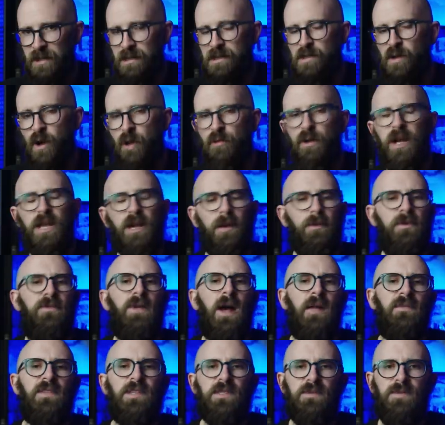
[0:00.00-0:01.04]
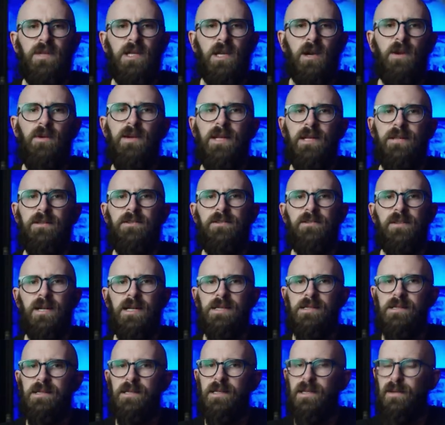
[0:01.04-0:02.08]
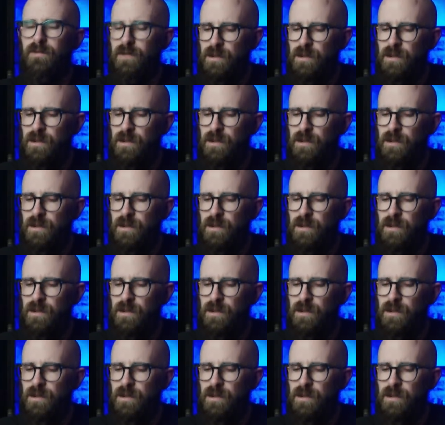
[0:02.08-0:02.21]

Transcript: So I really hope you found this video interesting.